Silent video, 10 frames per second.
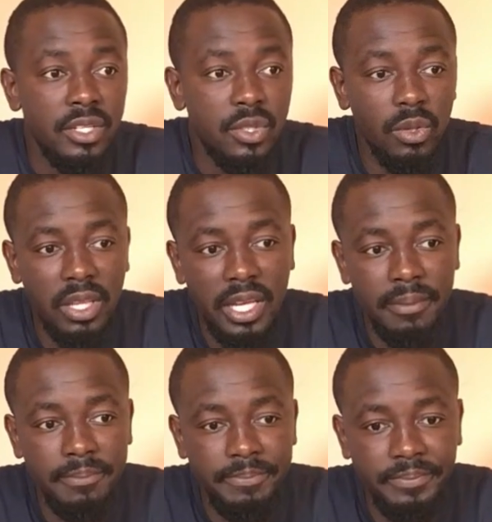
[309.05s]
So
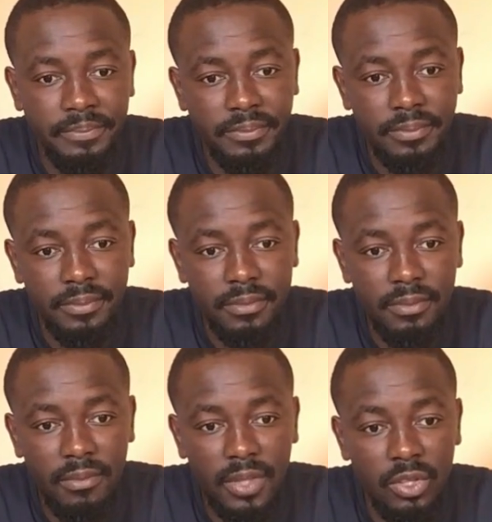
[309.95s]
then,
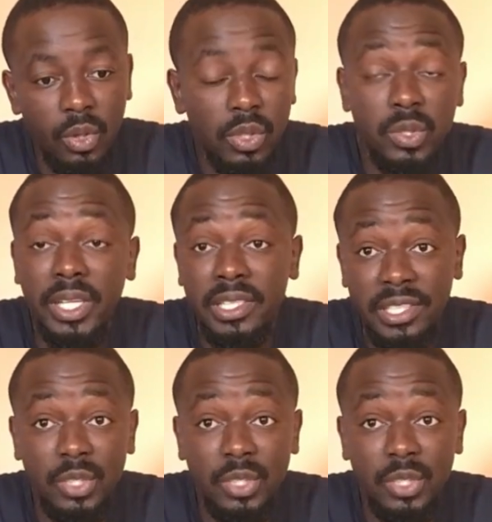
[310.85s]
you also had